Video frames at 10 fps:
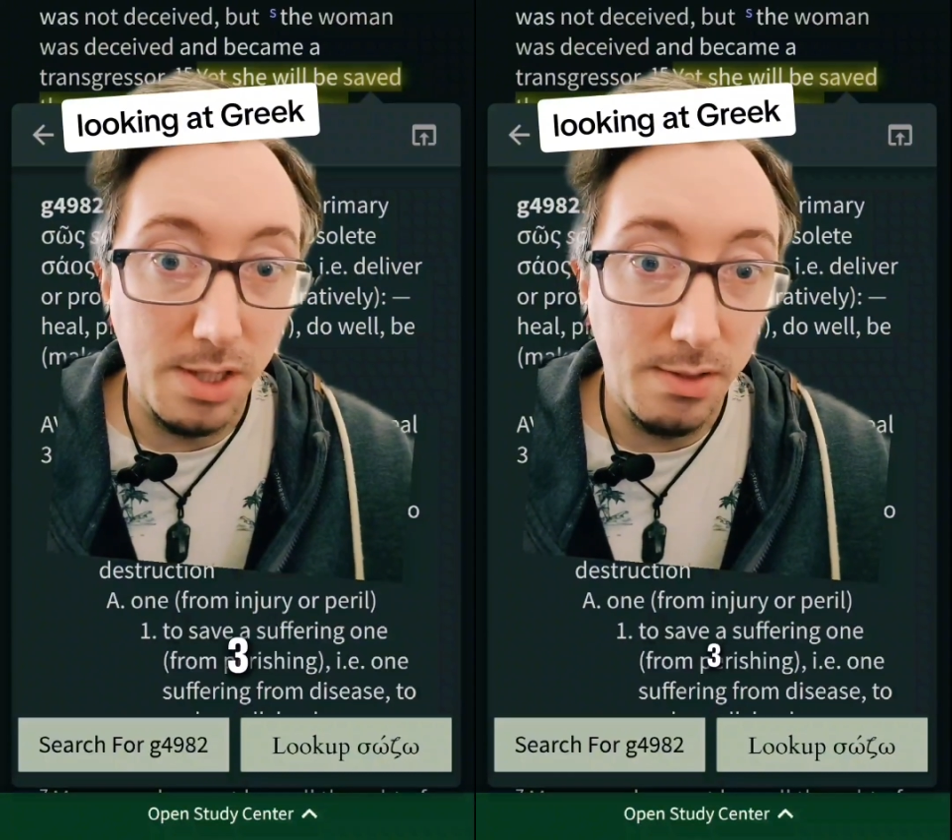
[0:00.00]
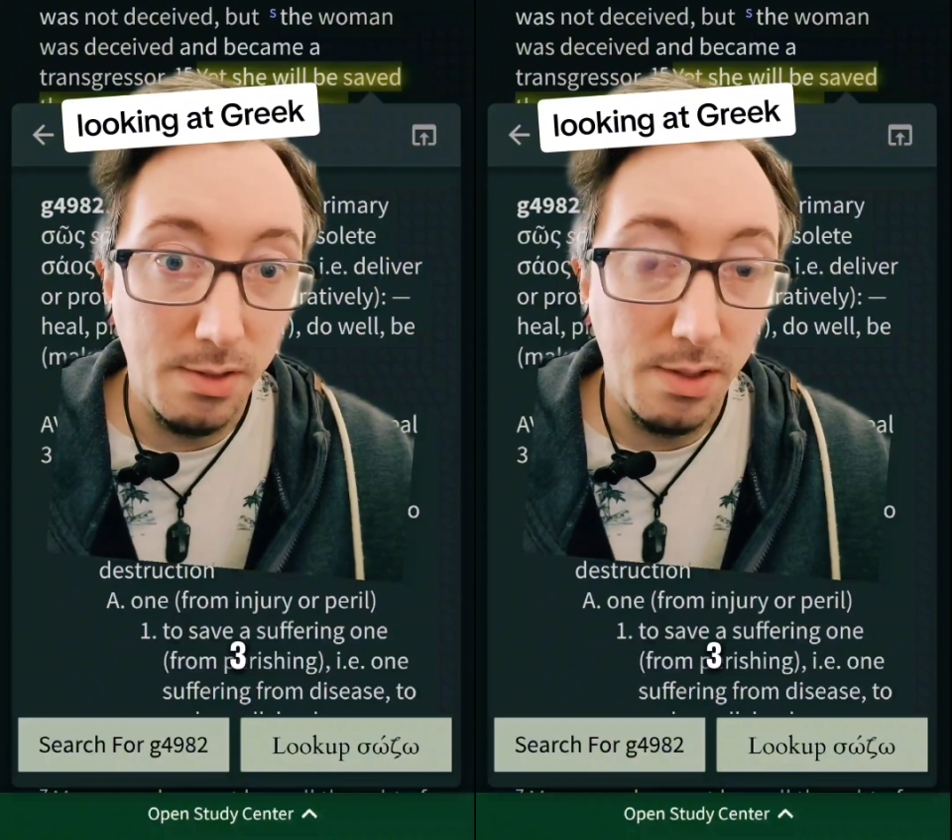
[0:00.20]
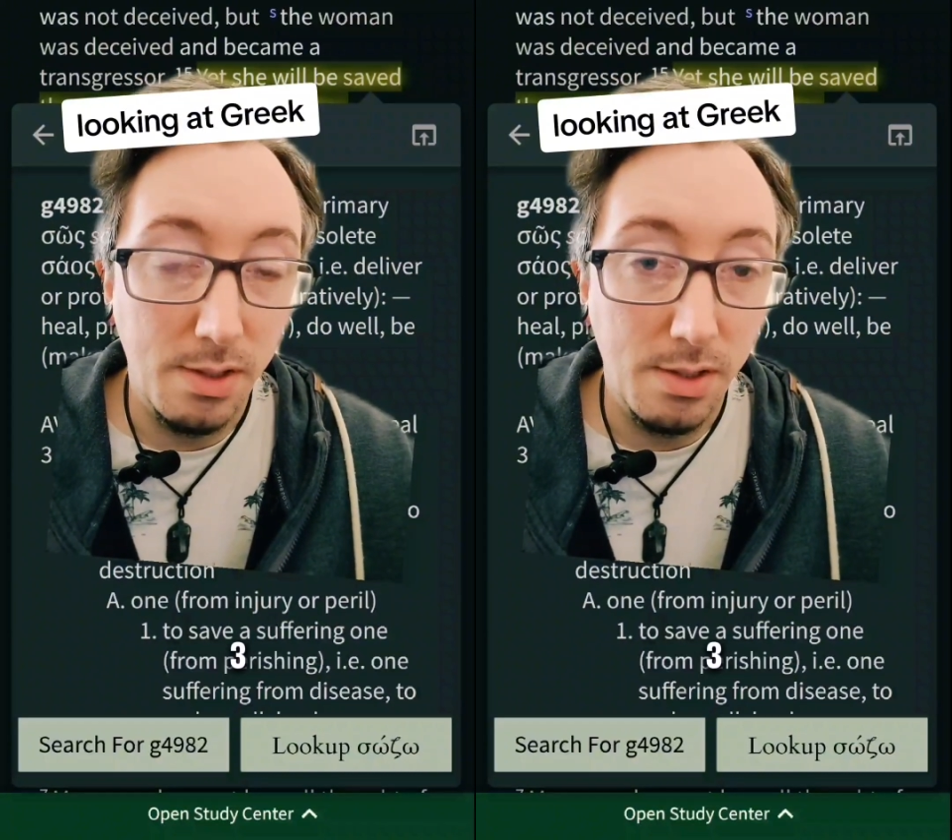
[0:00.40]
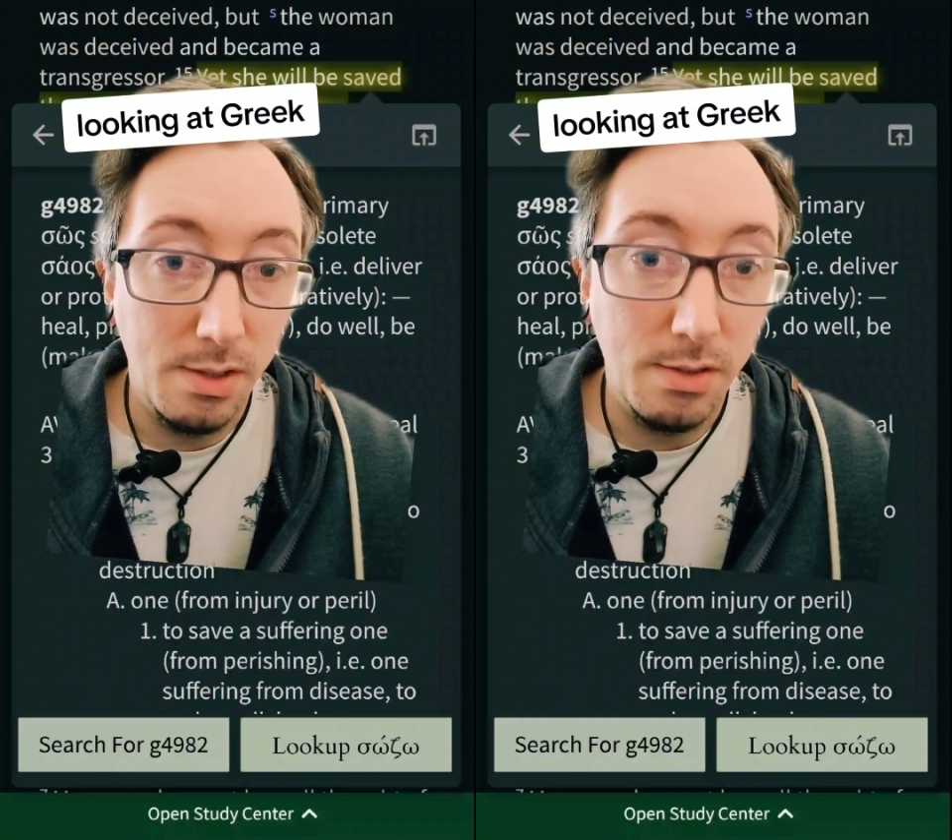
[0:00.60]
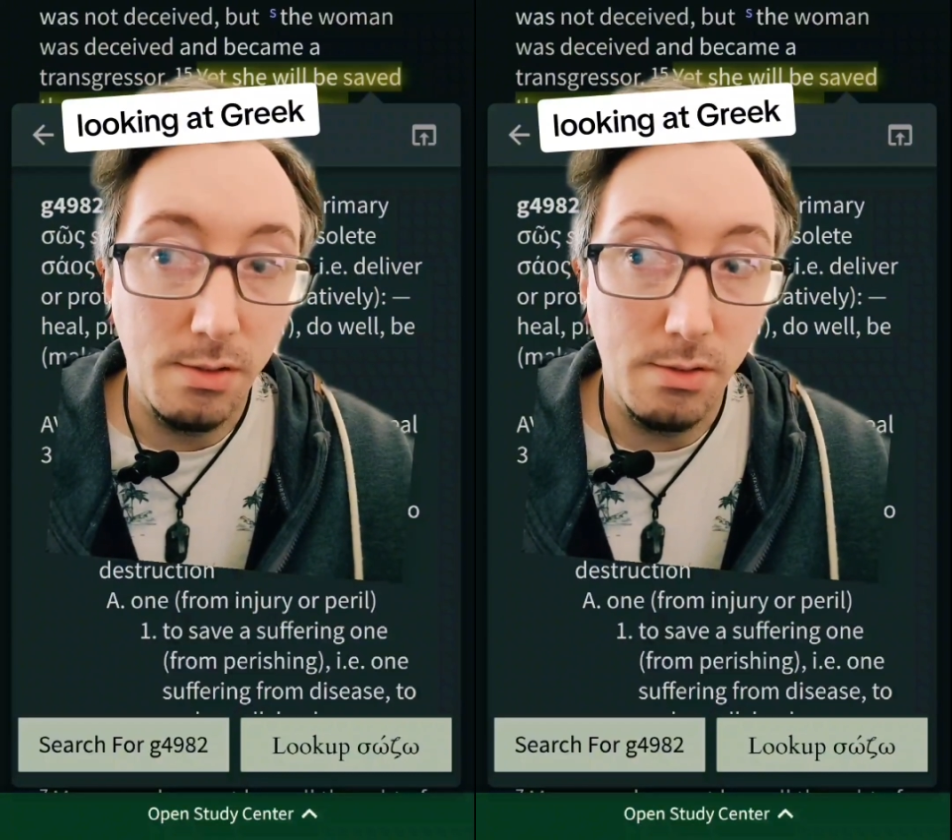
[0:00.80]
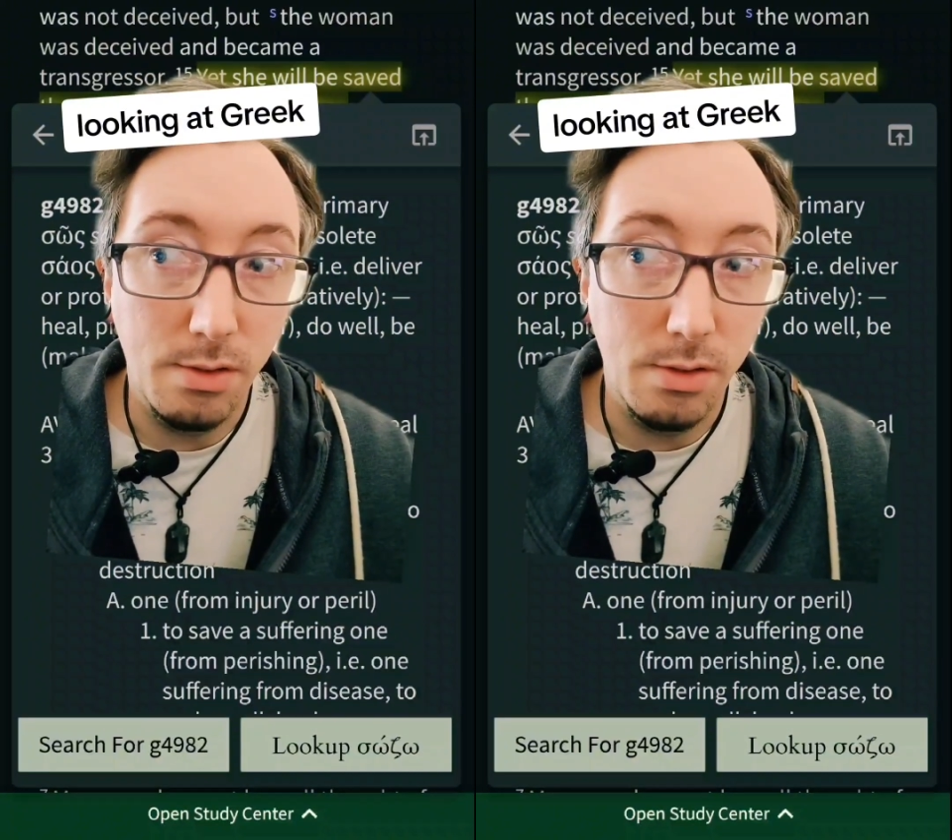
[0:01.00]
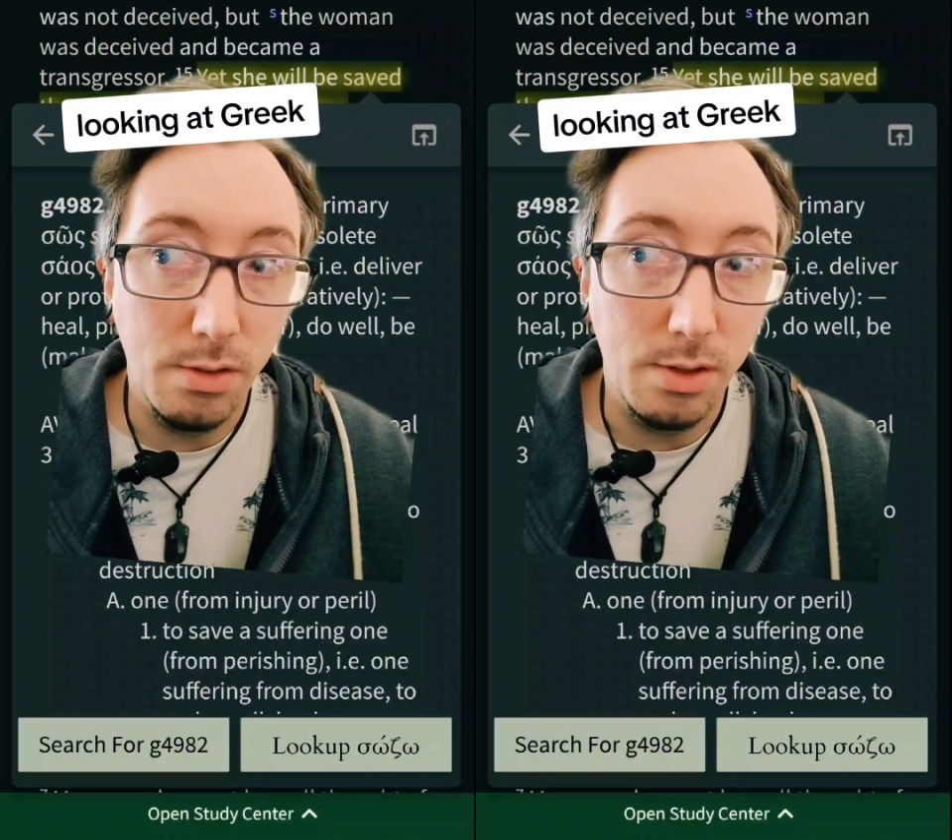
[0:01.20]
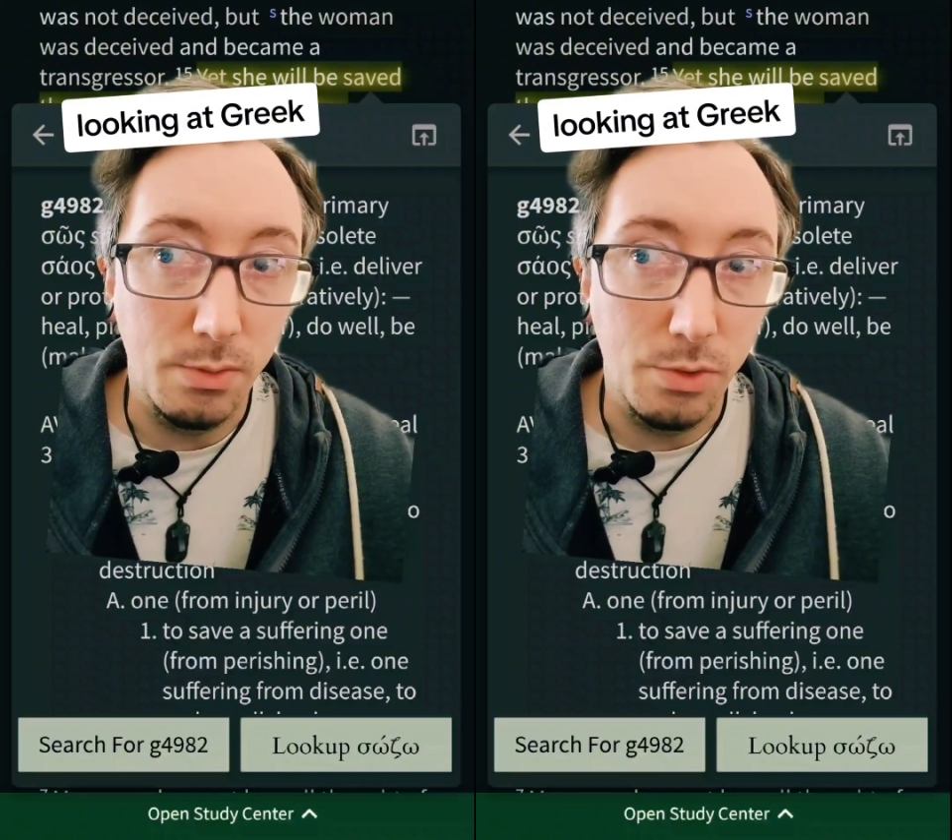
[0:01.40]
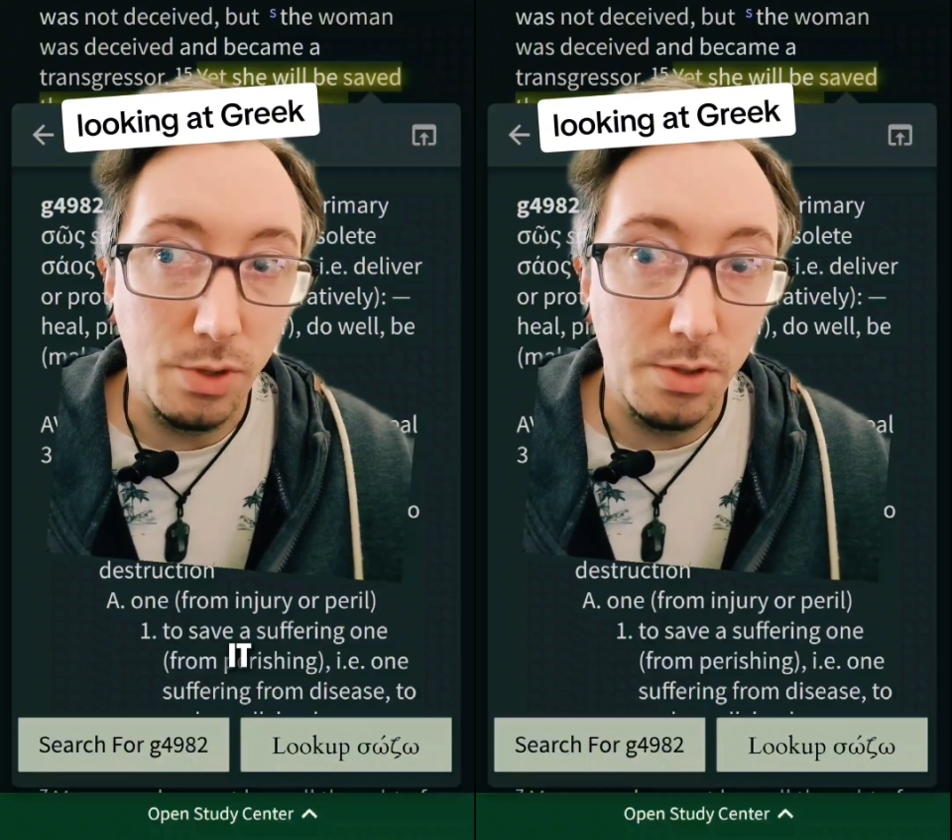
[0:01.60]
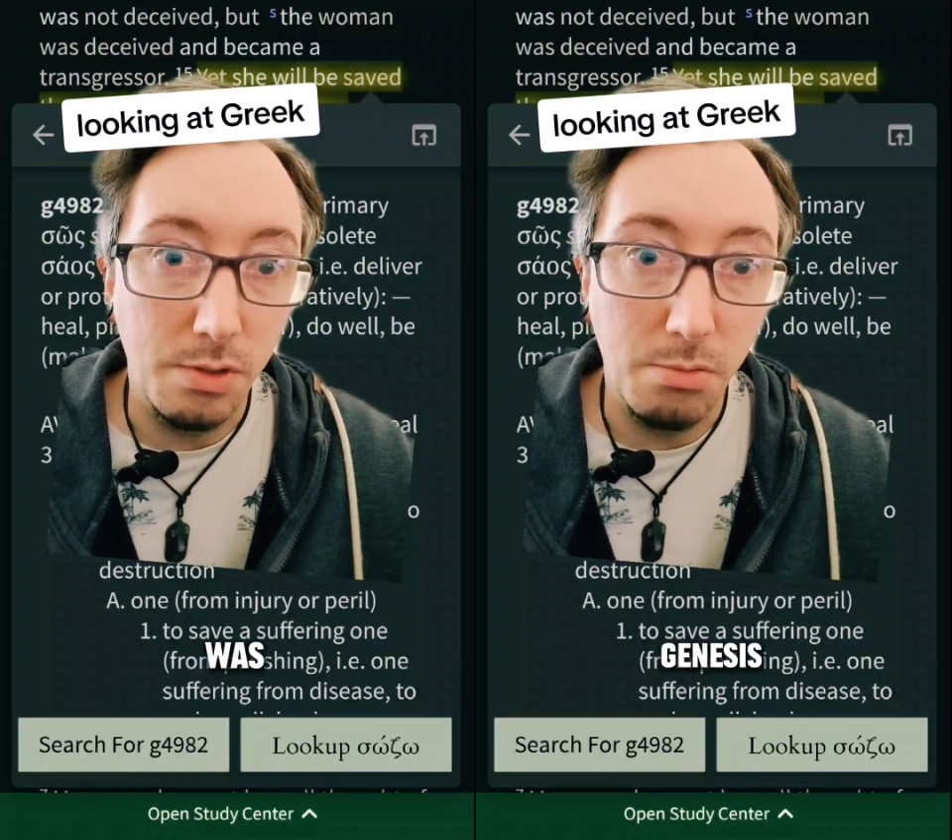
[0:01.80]
I think it was
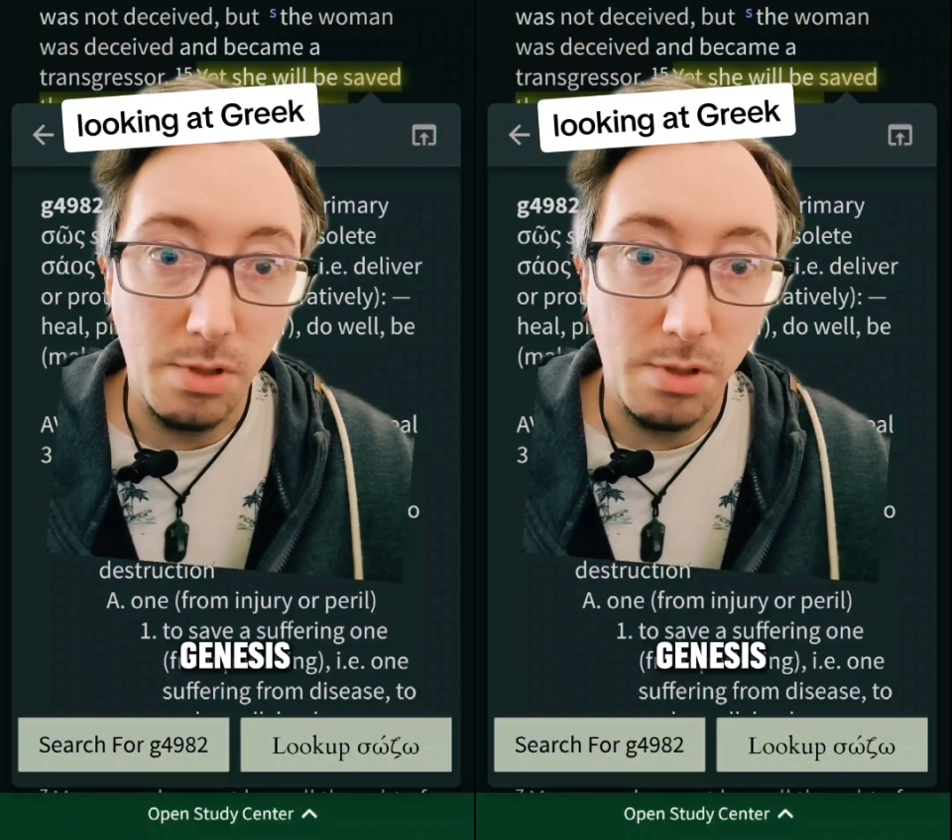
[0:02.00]
Genesis